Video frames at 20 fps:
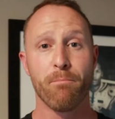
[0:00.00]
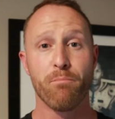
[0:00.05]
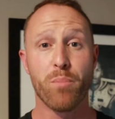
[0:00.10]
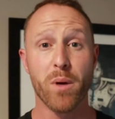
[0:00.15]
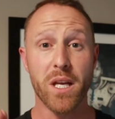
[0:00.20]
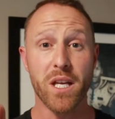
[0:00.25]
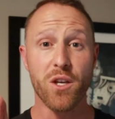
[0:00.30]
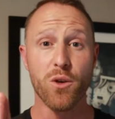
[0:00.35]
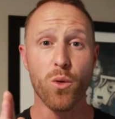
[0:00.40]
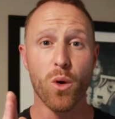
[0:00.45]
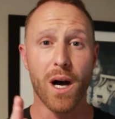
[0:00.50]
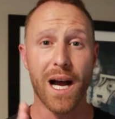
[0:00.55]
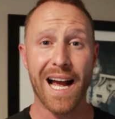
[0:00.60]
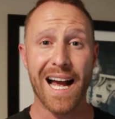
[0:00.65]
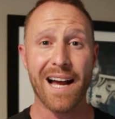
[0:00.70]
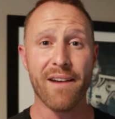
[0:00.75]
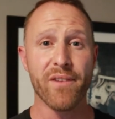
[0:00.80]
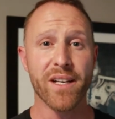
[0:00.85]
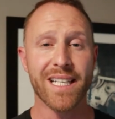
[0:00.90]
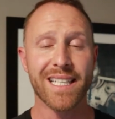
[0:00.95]
but you will
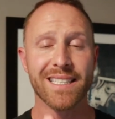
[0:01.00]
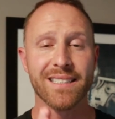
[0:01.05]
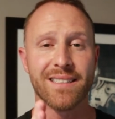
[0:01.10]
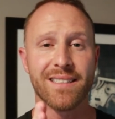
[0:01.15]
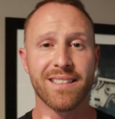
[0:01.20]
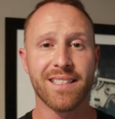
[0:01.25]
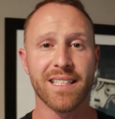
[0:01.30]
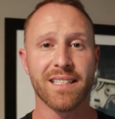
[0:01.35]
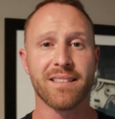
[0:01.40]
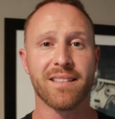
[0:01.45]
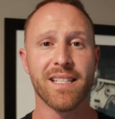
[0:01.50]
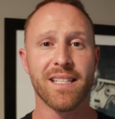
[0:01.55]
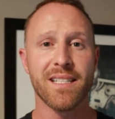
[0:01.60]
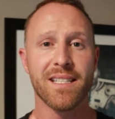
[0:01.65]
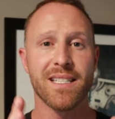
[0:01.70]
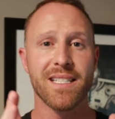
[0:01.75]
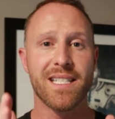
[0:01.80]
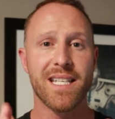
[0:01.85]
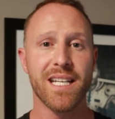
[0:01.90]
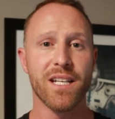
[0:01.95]
have a
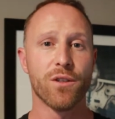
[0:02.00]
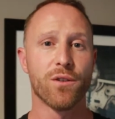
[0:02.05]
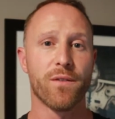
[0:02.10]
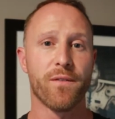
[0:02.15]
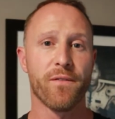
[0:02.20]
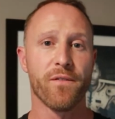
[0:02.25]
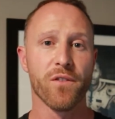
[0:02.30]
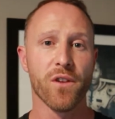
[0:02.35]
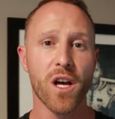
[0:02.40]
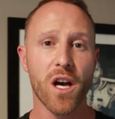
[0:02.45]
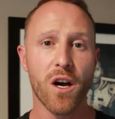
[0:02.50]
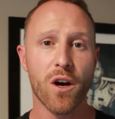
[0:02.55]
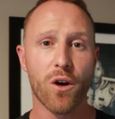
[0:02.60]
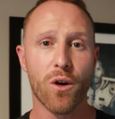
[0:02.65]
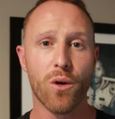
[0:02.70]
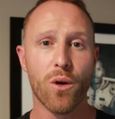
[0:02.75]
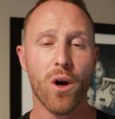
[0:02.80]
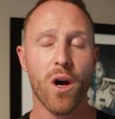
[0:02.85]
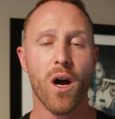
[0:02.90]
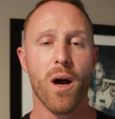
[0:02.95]
consistent deal
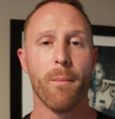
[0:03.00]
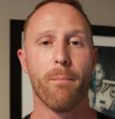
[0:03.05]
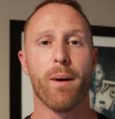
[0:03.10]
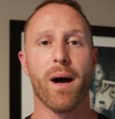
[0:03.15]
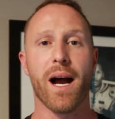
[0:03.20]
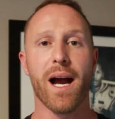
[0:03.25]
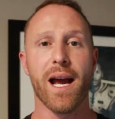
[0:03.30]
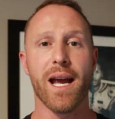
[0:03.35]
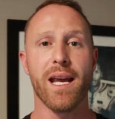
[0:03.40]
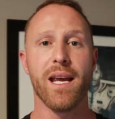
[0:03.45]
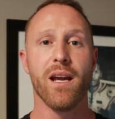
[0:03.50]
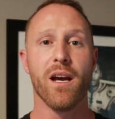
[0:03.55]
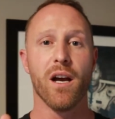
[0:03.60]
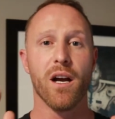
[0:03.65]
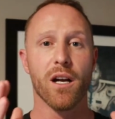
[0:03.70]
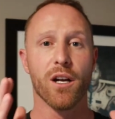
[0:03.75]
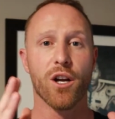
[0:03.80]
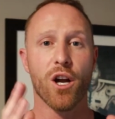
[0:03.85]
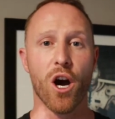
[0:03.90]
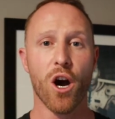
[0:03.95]
flow by
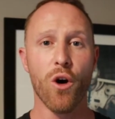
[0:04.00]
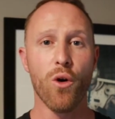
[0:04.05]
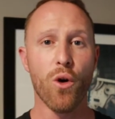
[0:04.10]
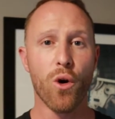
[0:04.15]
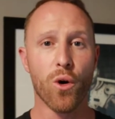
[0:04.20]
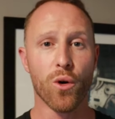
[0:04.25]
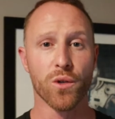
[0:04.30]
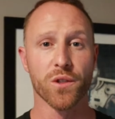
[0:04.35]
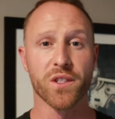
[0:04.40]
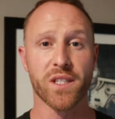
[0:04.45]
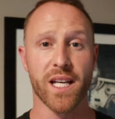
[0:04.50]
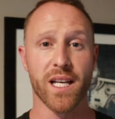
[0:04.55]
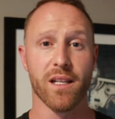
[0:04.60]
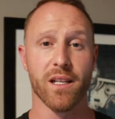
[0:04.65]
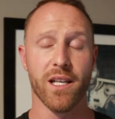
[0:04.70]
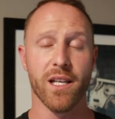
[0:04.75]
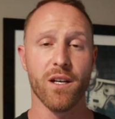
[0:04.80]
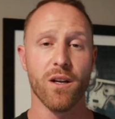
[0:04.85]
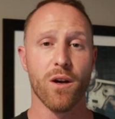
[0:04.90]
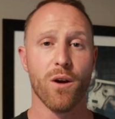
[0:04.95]

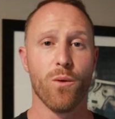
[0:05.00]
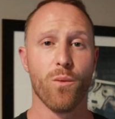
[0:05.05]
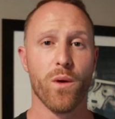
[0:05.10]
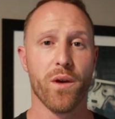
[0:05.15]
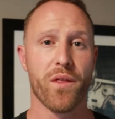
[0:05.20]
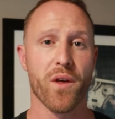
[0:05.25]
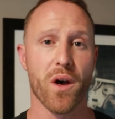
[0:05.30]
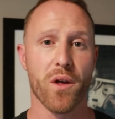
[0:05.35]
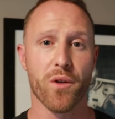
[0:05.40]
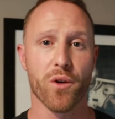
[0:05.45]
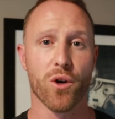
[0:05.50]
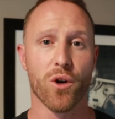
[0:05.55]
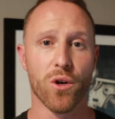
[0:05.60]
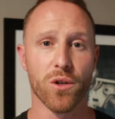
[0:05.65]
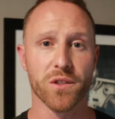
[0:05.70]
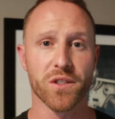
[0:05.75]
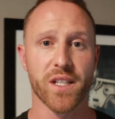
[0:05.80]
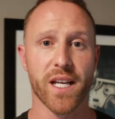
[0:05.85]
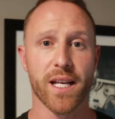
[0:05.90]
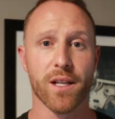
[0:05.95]
co-wholesaling with other
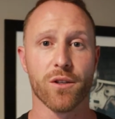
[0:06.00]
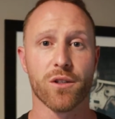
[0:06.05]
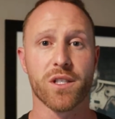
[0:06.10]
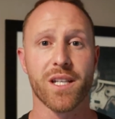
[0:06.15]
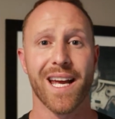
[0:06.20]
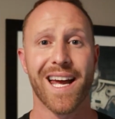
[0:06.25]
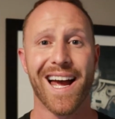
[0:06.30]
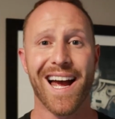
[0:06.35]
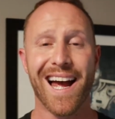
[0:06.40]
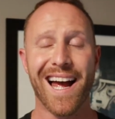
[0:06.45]
wholesalers,